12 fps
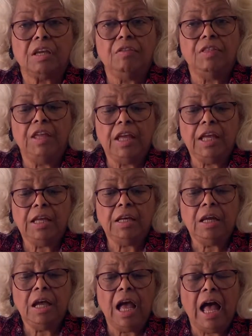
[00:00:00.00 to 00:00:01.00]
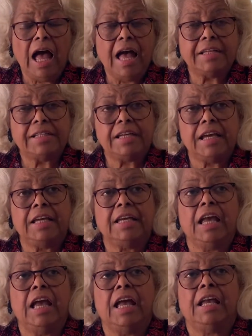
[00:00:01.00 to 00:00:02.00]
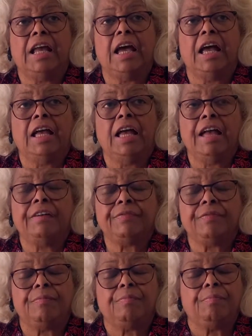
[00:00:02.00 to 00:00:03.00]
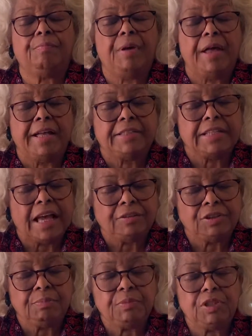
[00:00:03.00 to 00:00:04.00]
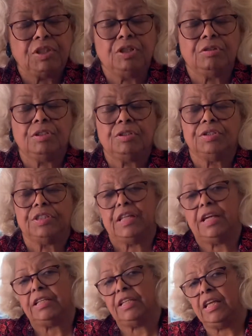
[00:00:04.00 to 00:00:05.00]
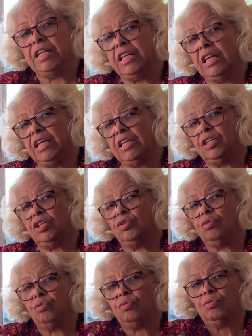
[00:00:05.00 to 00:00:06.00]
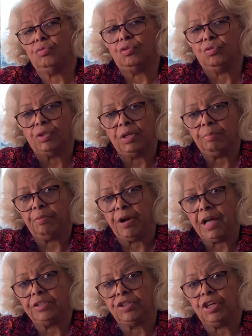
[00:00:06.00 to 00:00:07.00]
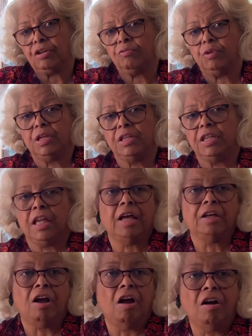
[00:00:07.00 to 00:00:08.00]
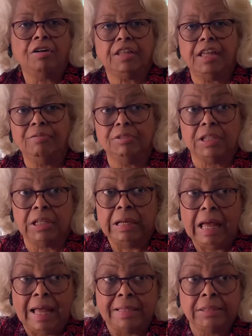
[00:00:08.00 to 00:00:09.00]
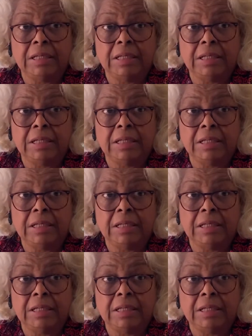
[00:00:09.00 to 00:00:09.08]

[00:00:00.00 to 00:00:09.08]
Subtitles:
Then I take and I have passed out the materials that they need to do their project with. Now in art, that was a lot.